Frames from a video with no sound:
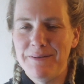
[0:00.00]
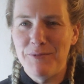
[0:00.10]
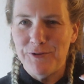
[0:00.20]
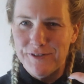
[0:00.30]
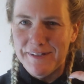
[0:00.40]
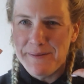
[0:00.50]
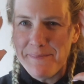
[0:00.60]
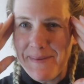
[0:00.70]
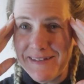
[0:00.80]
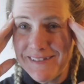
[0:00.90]
mostly
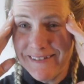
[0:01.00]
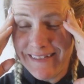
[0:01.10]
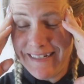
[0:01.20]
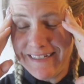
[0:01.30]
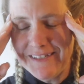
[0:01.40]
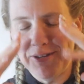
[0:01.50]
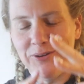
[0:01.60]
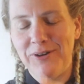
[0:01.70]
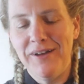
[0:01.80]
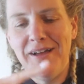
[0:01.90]
mentally, so